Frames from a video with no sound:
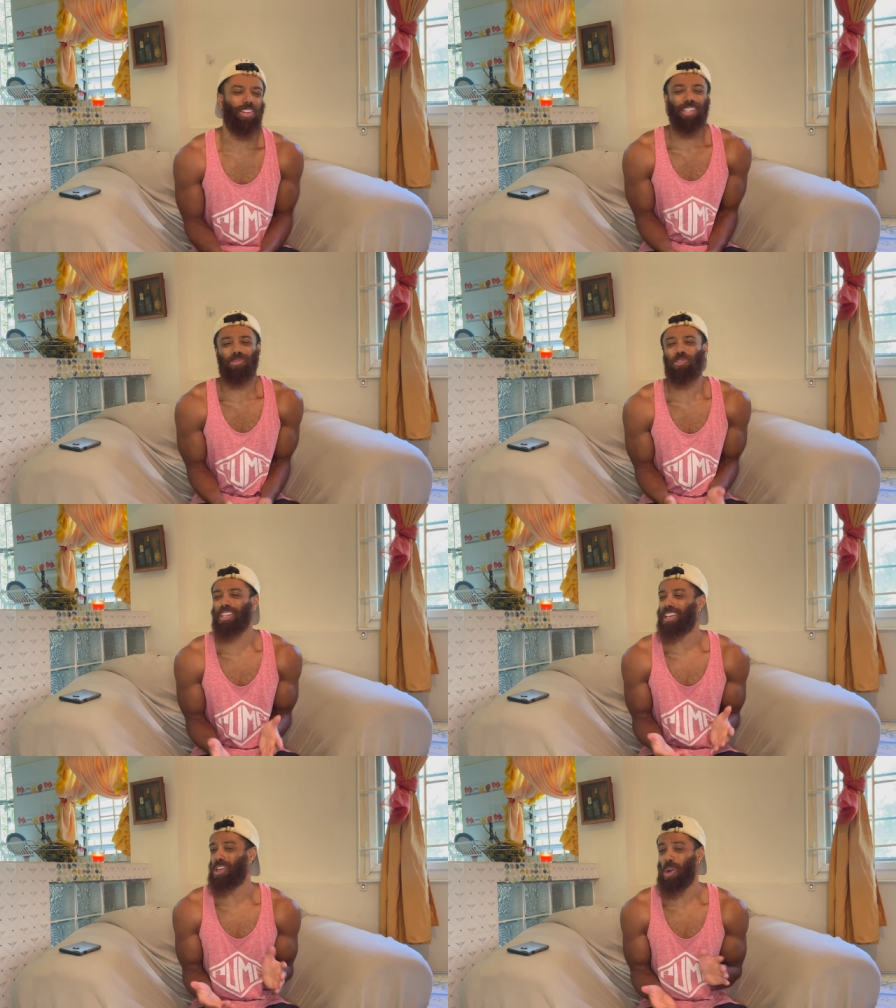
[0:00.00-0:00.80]
It's
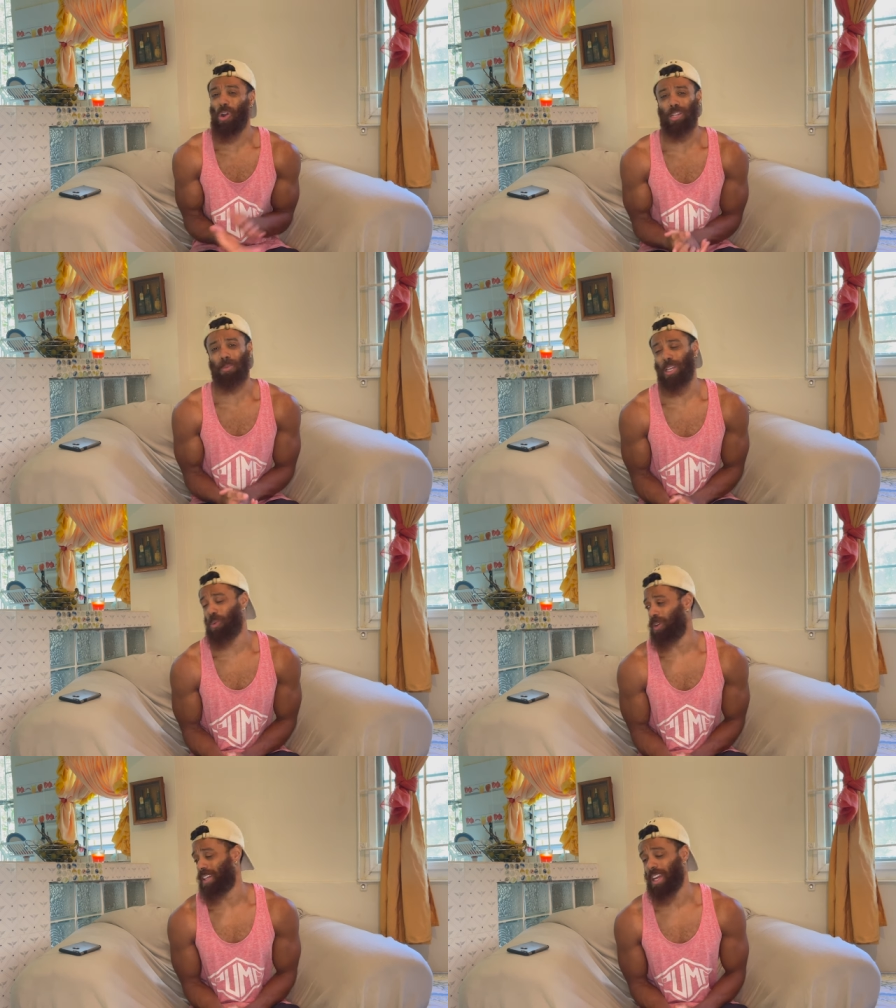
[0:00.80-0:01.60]
really not that hard to make
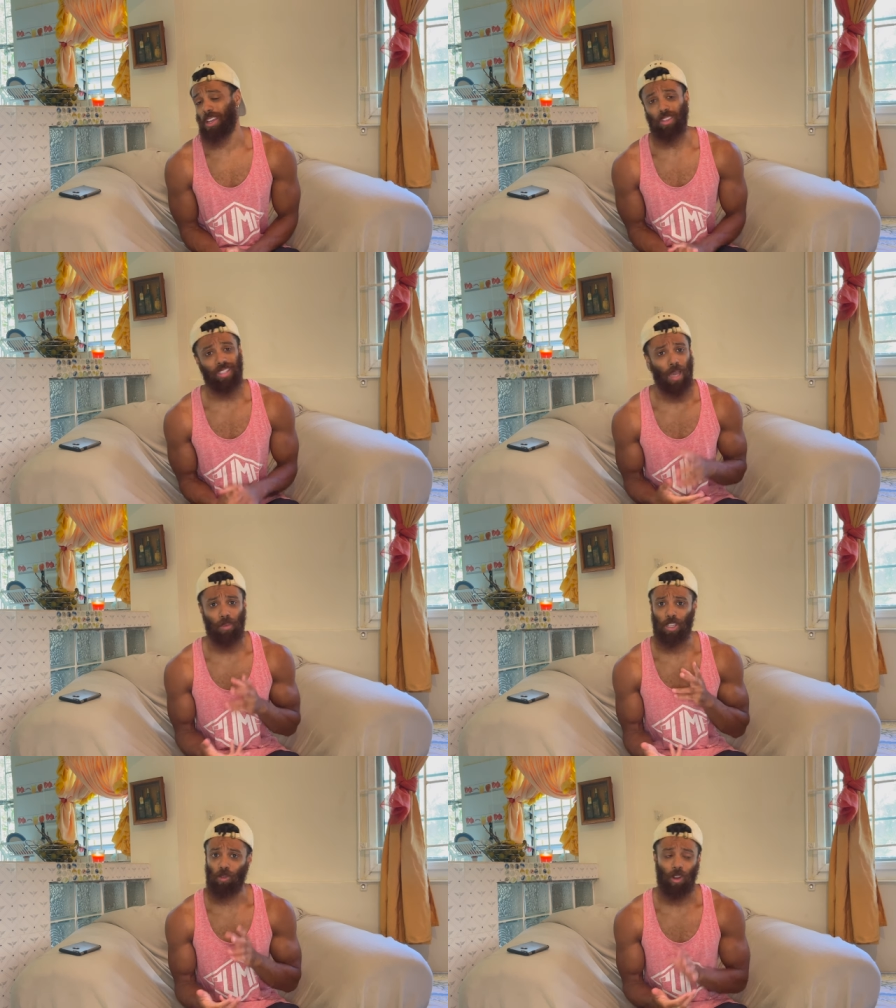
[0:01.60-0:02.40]
it work out. You just gotta
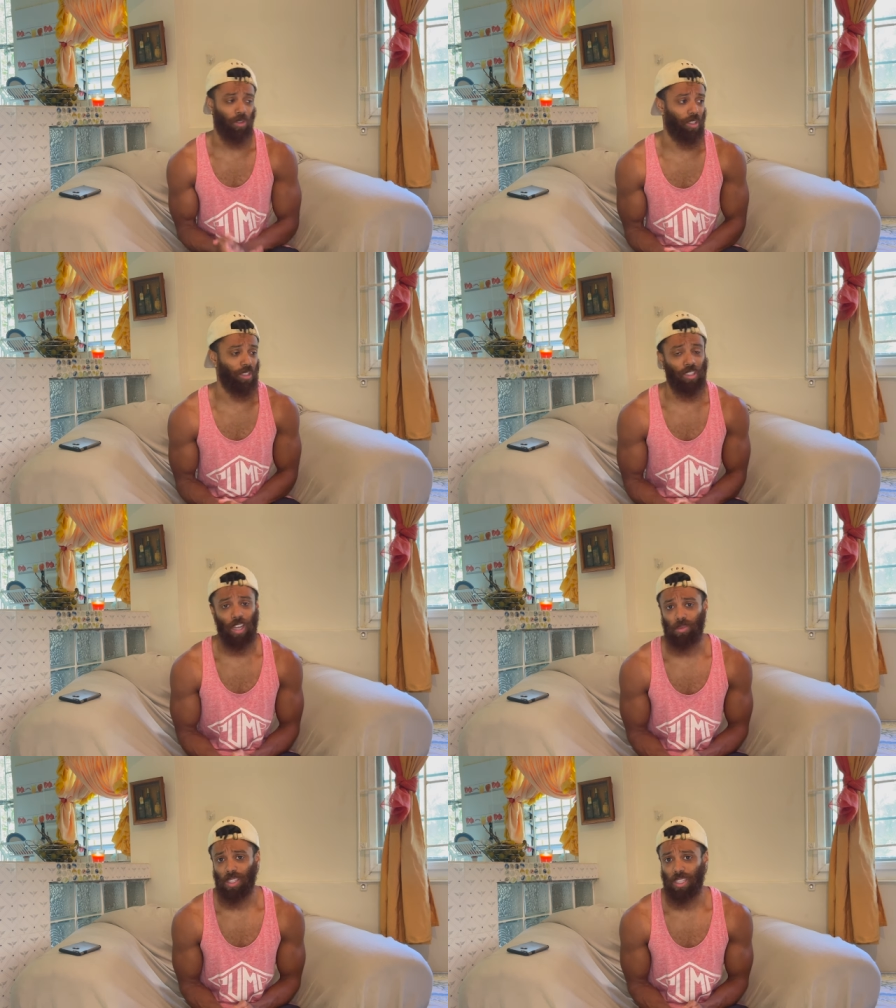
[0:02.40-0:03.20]
be smart with it, you know
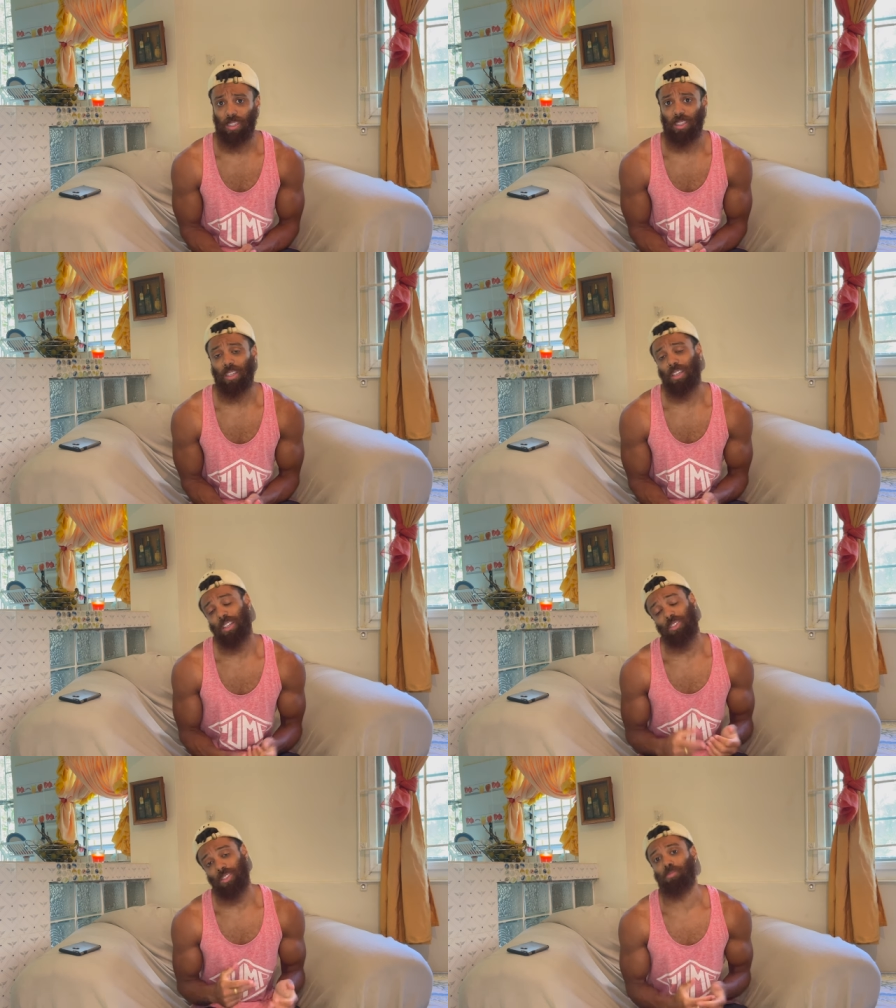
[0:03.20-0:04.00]
what I'm saying?
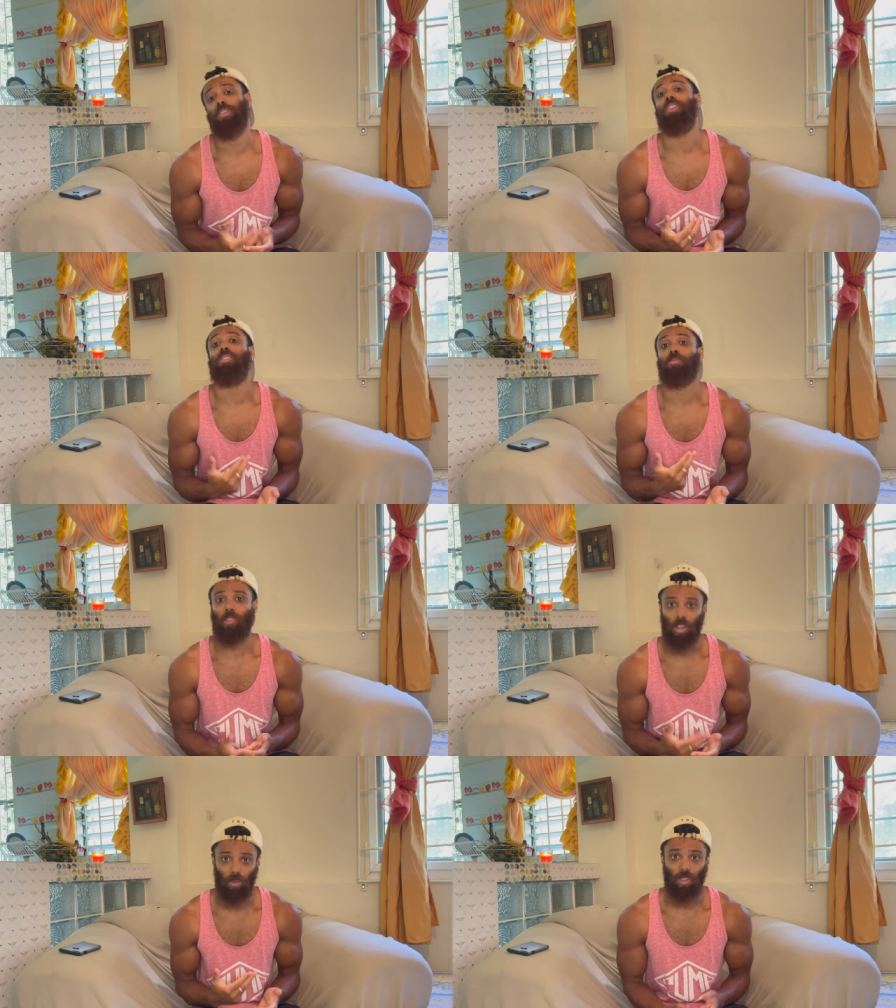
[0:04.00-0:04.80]
Just be
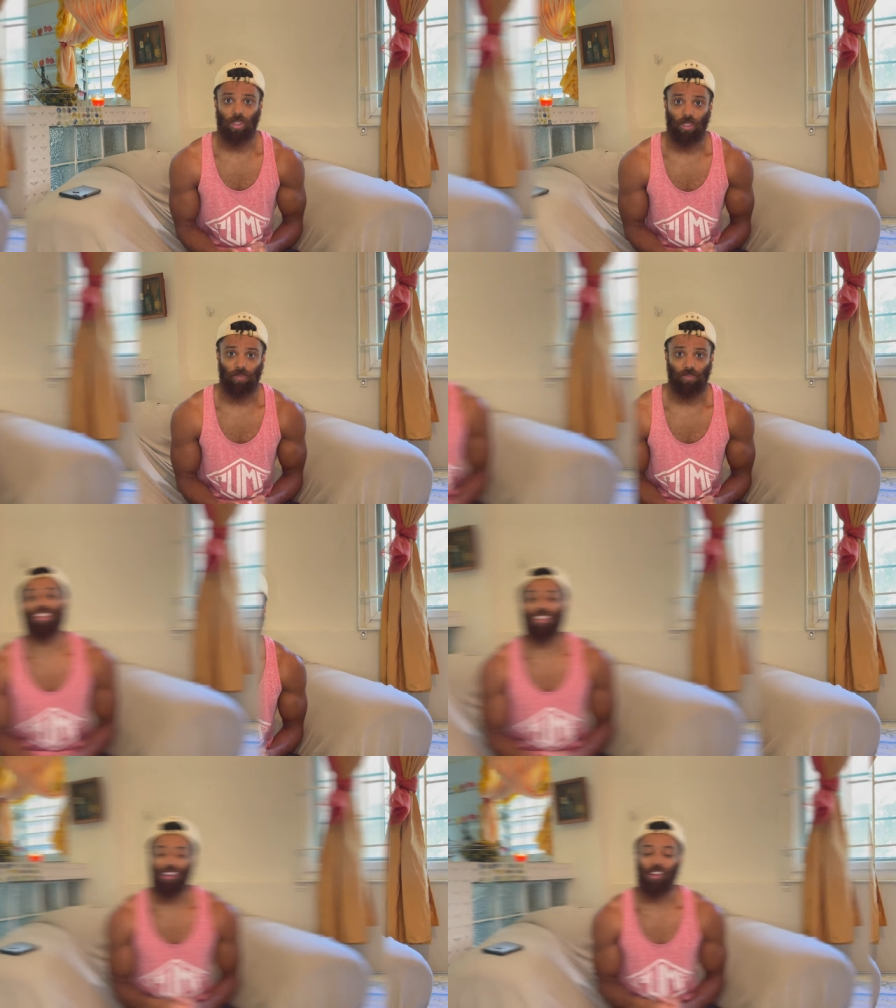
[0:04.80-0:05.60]
smart with
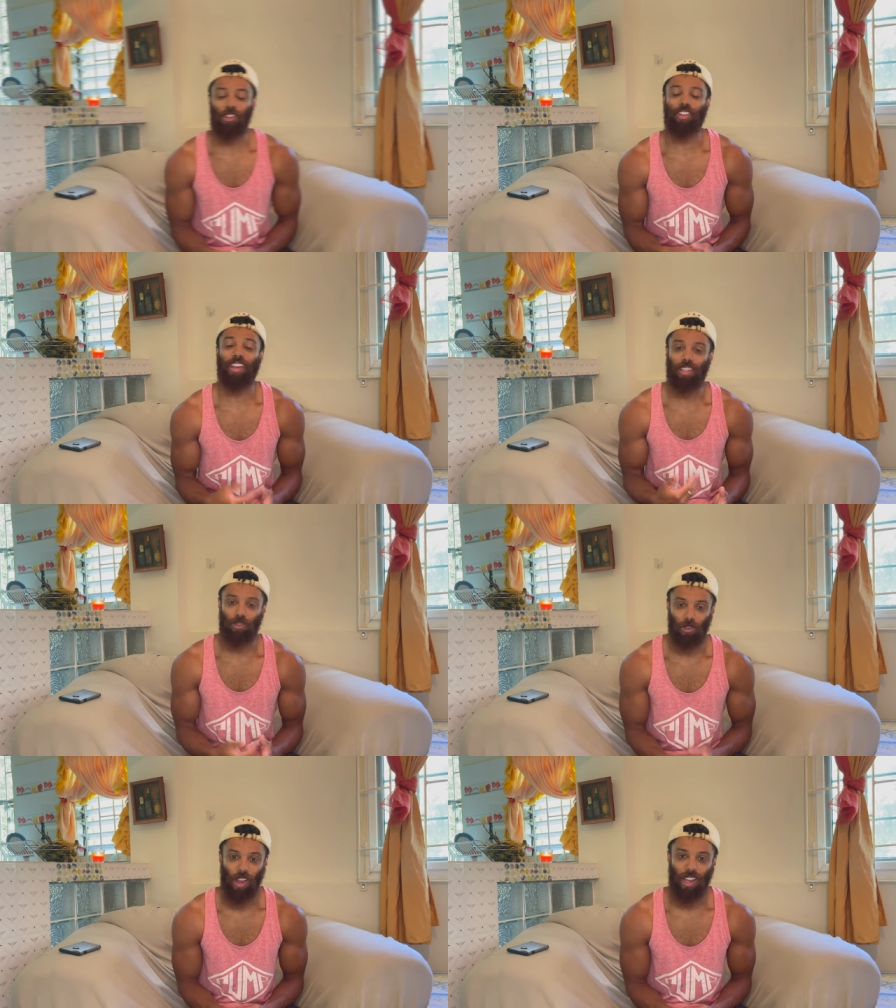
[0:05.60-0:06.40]
it. Y'all, thank you
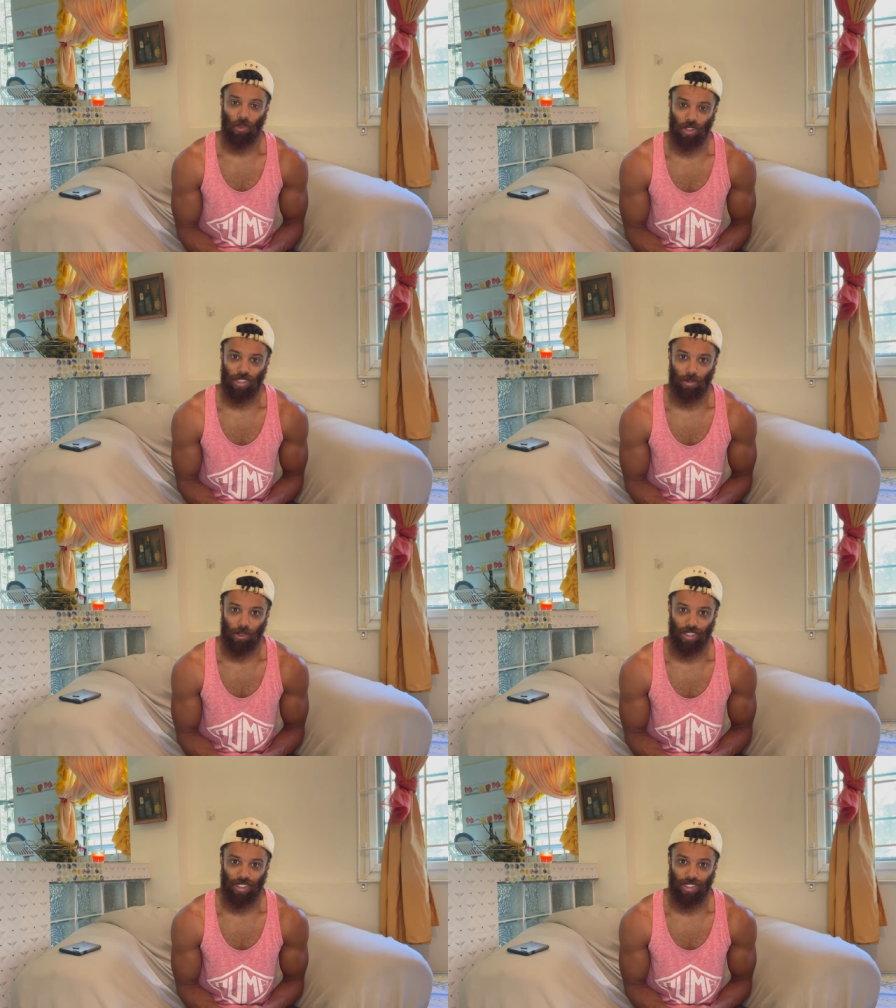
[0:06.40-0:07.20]
for rocking with your boy.